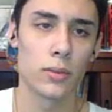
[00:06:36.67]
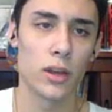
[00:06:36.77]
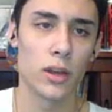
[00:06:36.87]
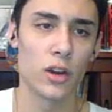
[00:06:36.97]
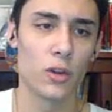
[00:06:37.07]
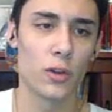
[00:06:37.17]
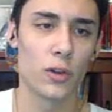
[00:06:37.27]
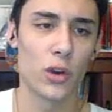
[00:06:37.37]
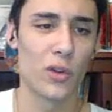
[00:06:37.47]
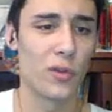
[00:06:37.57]
I'm gonna
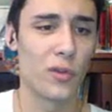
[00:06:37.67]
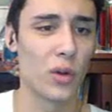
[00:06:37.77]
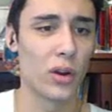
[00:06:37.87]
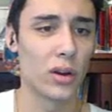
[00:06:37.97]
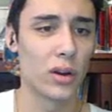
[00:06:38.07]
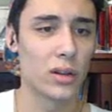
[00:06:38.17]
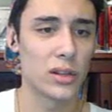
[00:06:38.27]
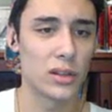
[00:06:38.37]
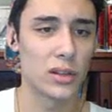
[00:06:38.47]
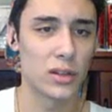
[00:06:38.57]
go for...
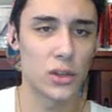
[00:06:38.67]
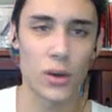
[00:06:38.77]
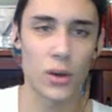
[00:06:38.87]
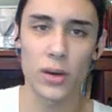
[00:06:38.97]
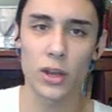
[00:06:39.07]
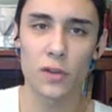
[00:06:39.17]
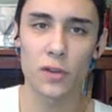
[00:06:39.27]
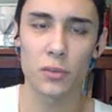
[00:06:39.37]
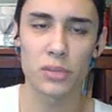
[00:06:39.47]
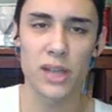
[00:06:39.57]
Do I want to go
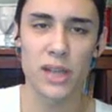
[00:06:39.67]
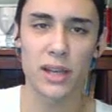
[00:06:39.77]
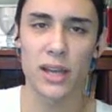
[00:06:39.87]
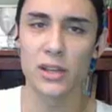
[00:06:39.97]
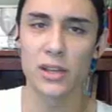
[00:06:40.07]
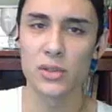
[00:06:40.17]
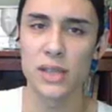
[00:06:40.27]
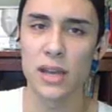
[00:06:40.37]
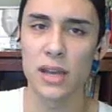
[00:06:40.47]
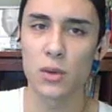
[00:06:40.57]
for Protect? I don't
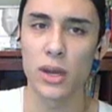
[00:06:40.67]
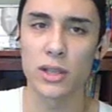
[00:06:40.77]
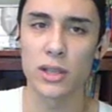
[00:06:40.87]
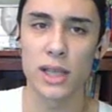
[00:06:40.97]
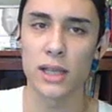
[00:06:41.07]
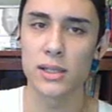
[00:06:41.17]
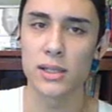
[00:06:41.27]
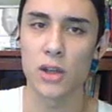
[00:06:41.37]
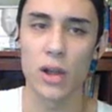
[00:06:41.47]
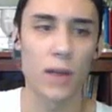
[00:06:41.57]
see anyone else I can
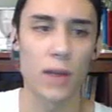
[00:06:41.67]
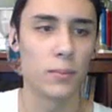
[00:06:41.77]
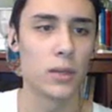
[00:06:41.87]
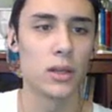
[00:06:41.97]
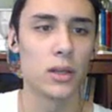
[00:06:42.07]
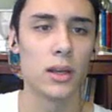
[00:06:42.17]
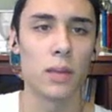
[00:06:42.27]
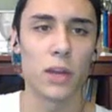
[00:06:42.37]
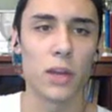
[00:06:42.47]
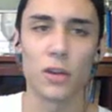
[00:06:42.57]
stall out.
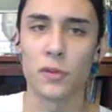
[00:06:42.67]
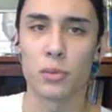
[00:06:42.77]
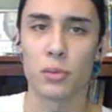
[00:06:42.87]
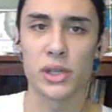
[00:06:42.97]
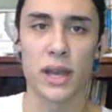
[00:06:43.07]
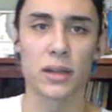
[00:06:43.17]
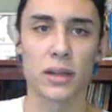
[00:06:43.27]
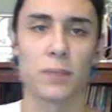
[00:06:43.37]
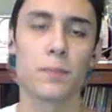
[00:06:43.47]
I'm gonna go for Protect.